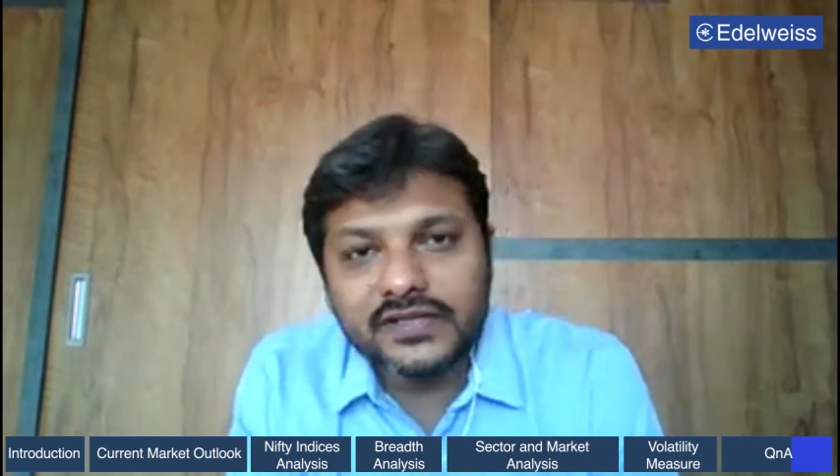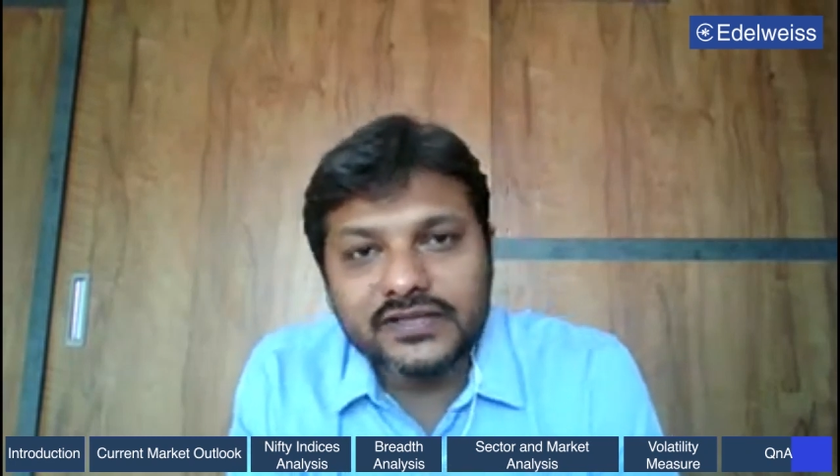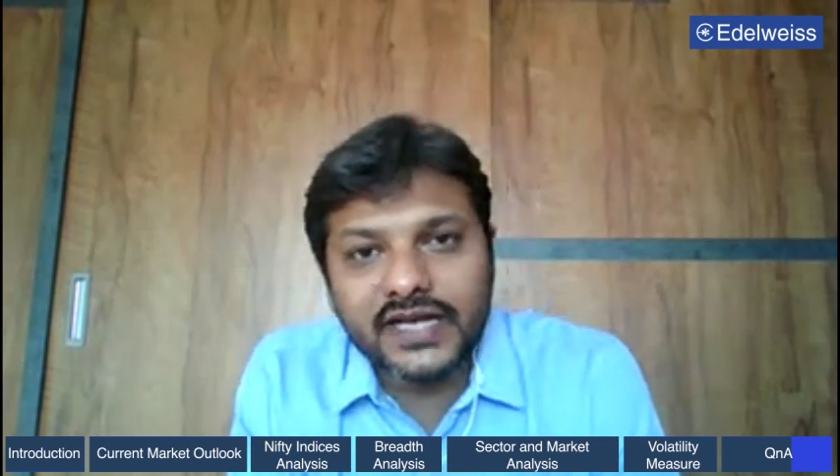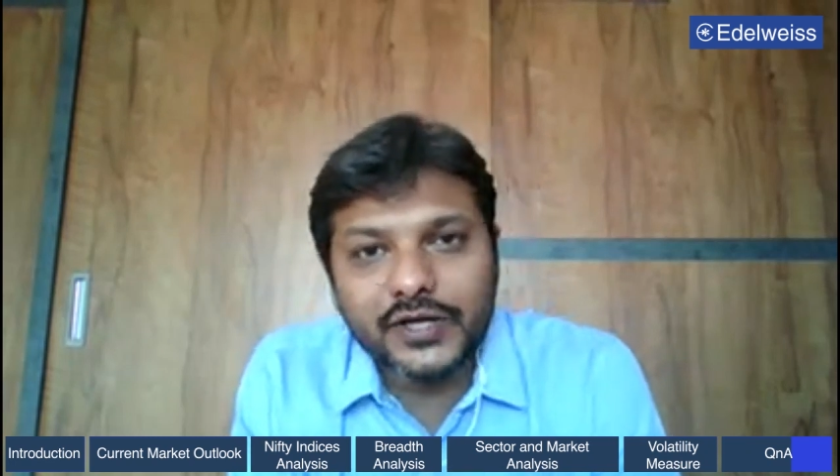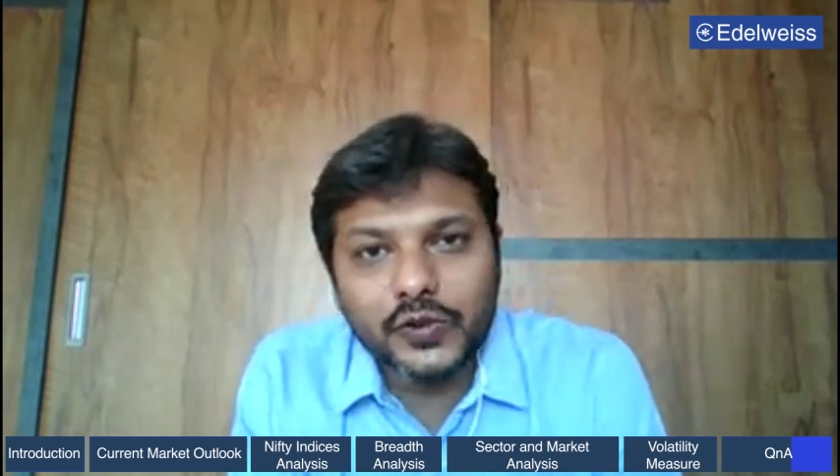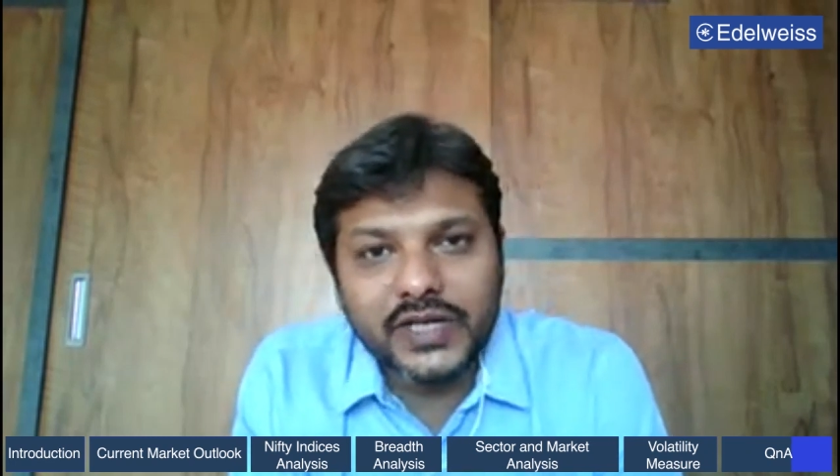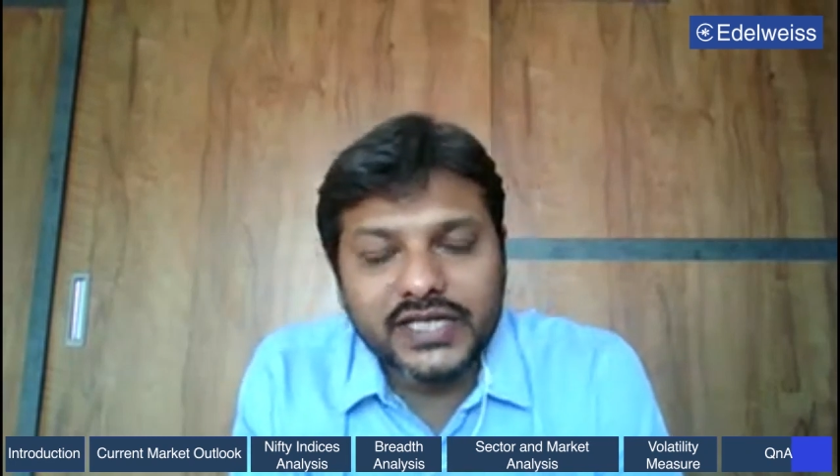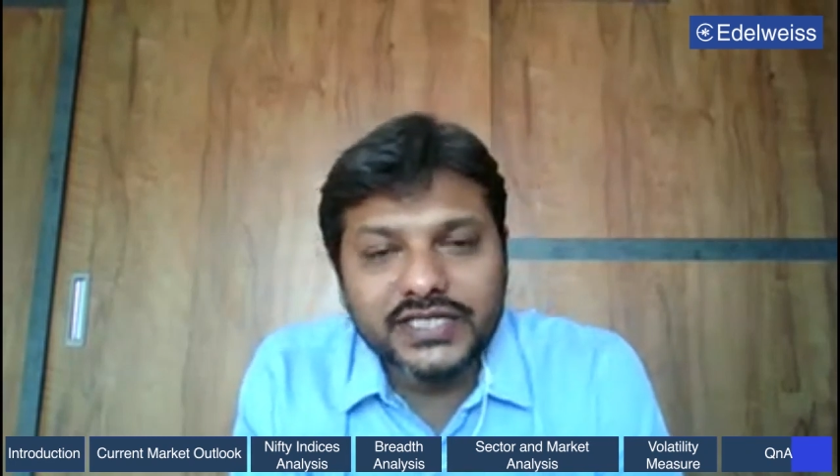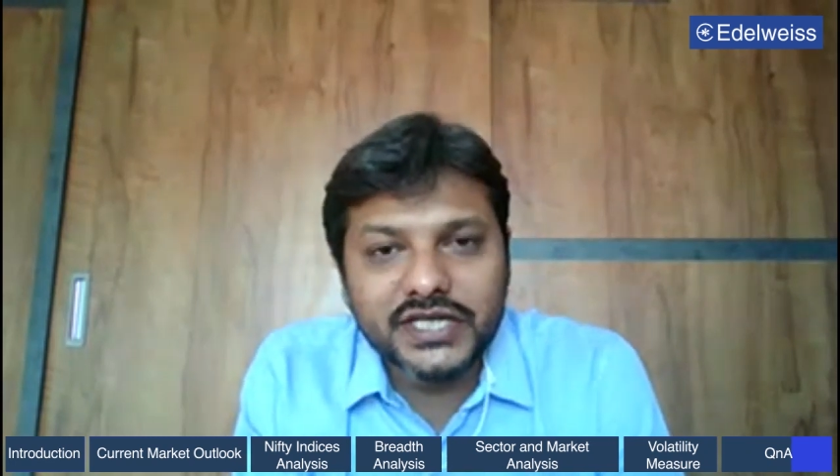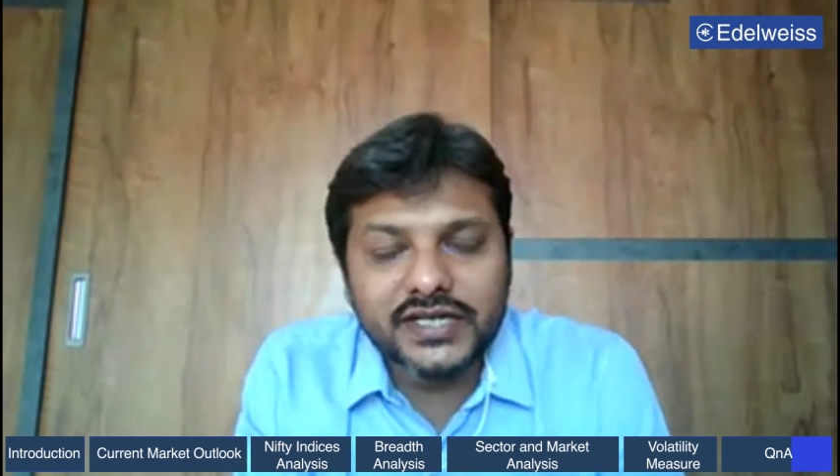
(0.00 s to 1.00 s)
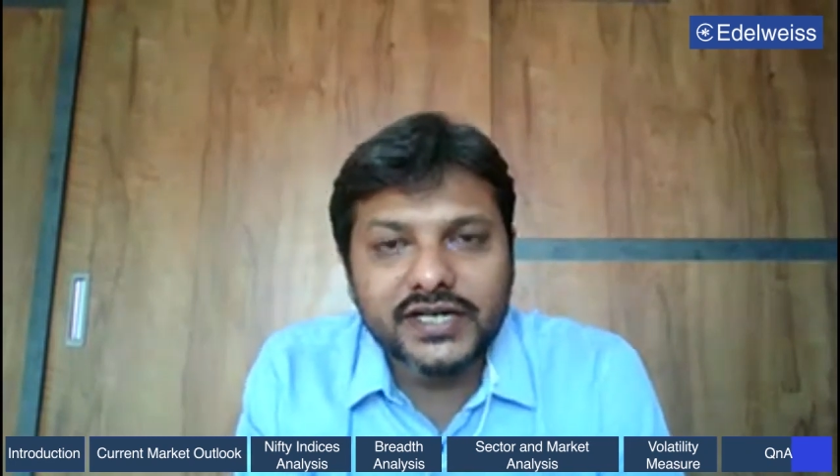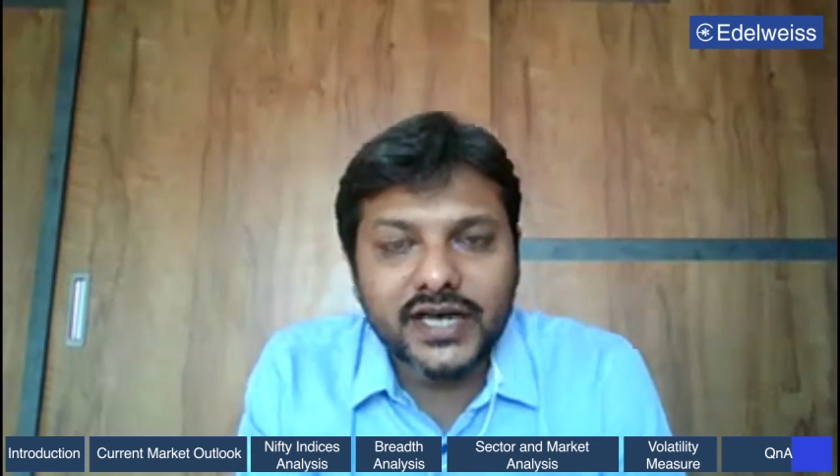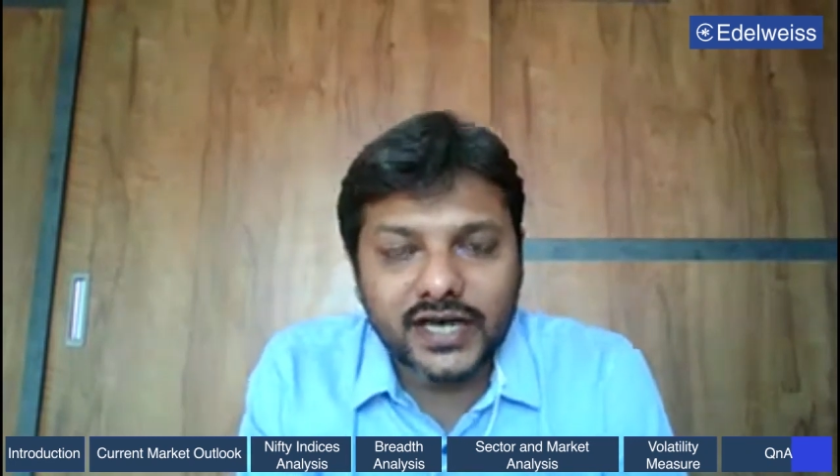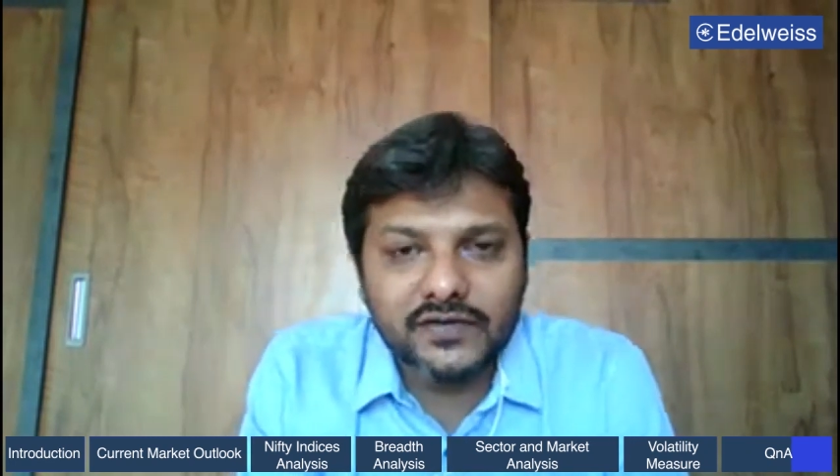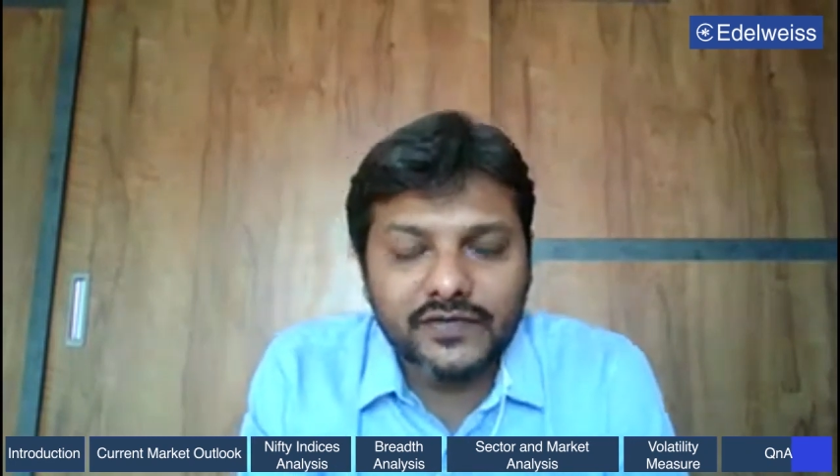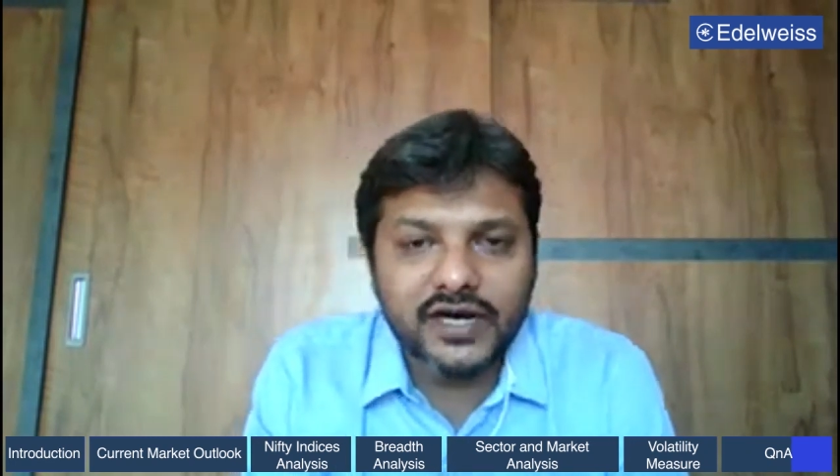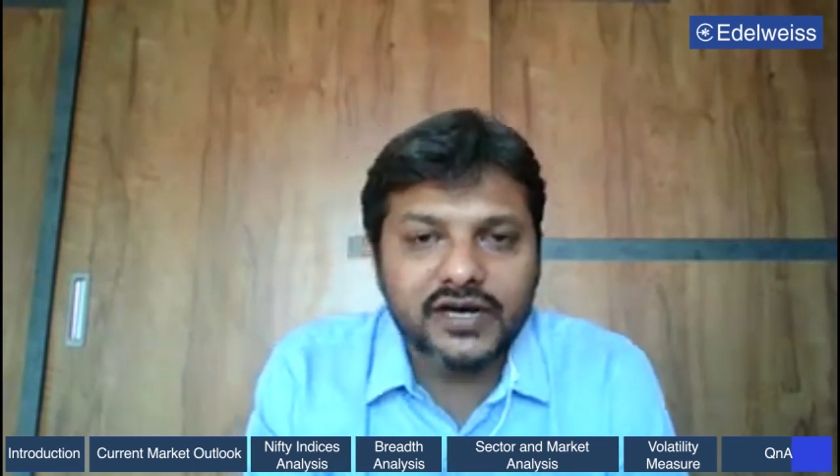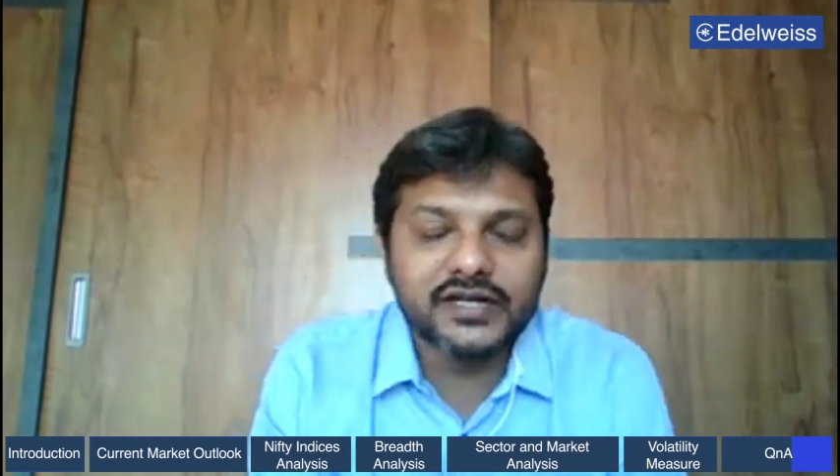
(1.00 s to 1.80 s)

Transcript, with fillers: that you can generate alpha,